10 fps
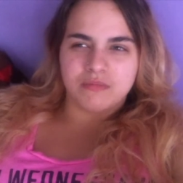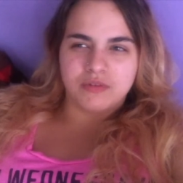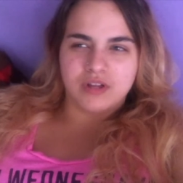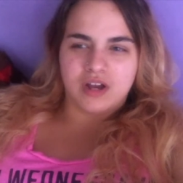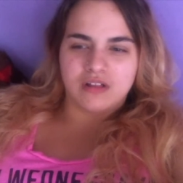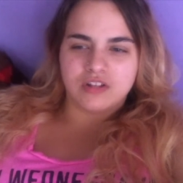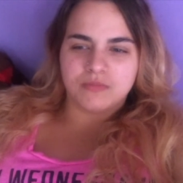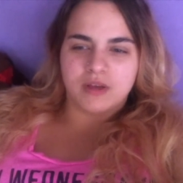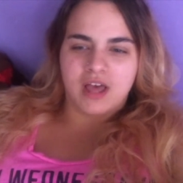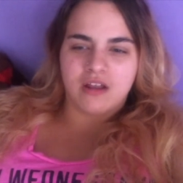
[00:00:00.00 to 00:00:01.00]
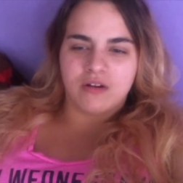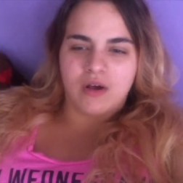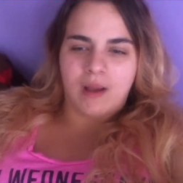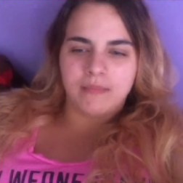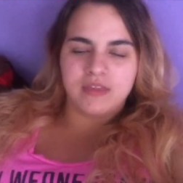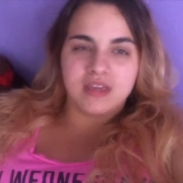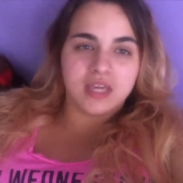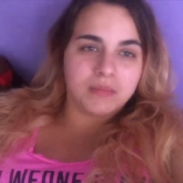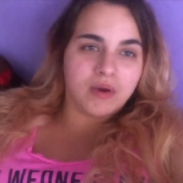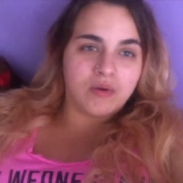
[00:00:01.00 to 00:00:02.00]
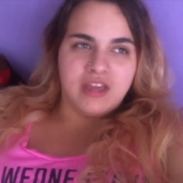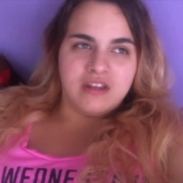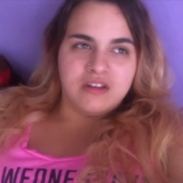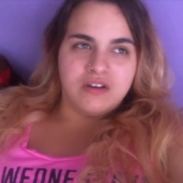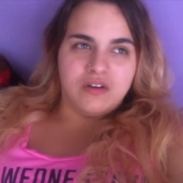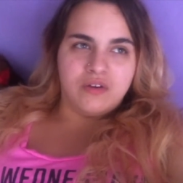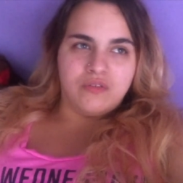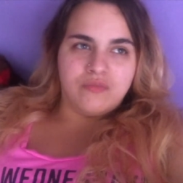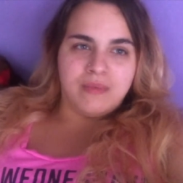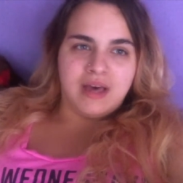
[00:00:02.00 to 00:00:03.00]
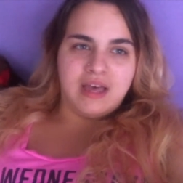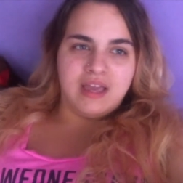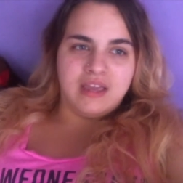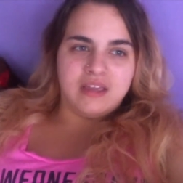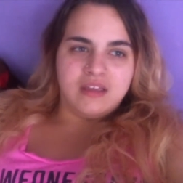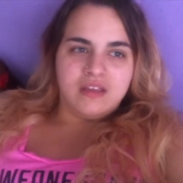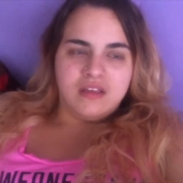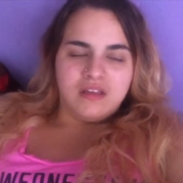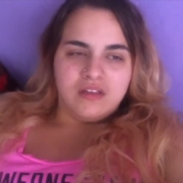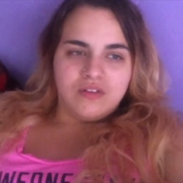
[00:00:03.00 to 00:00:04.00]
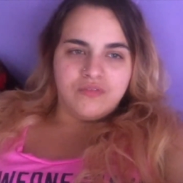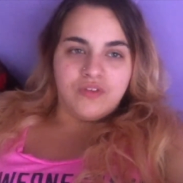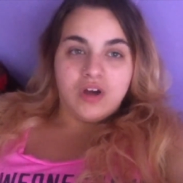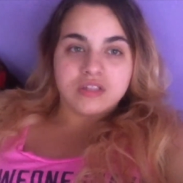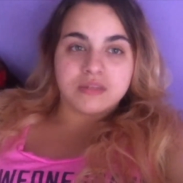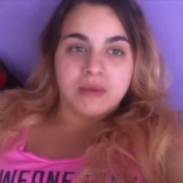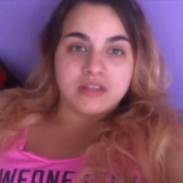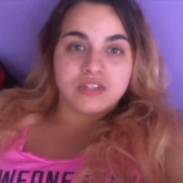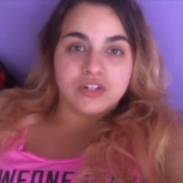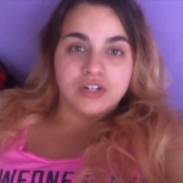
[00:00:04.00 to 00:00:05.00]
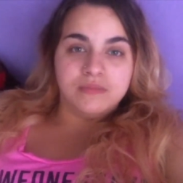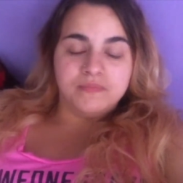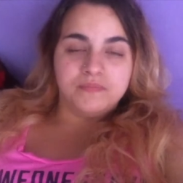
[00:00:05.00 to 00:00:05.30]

community college, but I don't know. I'm thinking about end of my fall semester